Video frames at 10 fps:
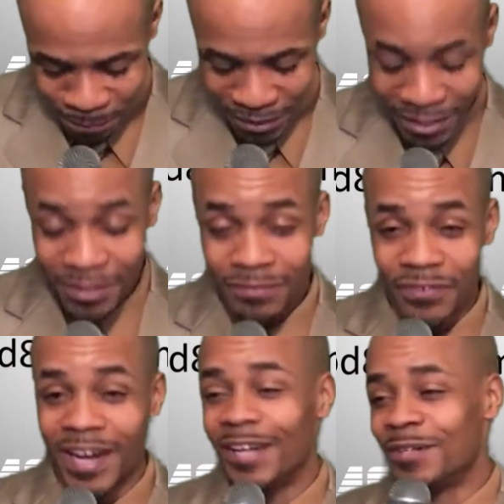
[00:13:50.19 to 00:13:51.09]
and the
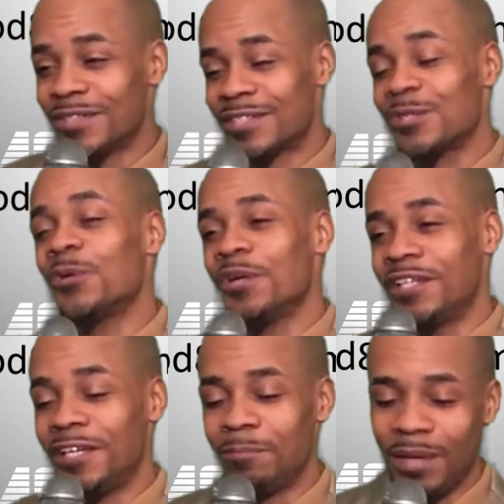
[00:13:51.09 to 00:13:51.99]
final story
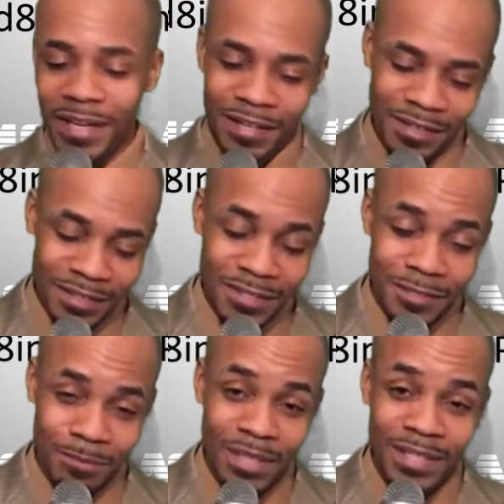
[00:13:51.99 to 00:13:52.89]
that made it into
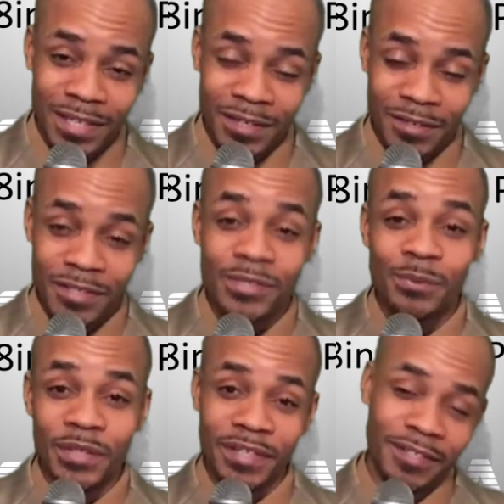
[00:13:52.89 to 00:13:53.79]
the Mediator this
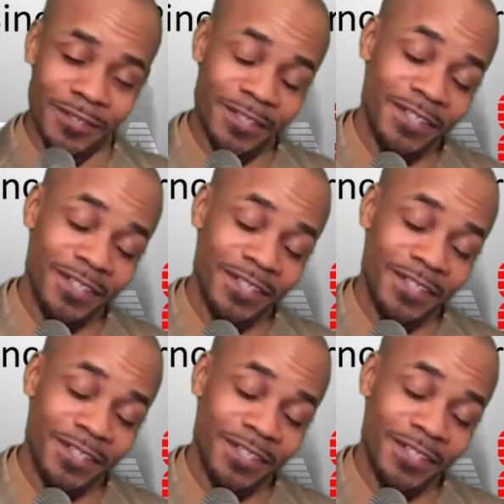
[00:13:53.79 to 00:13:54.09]
week.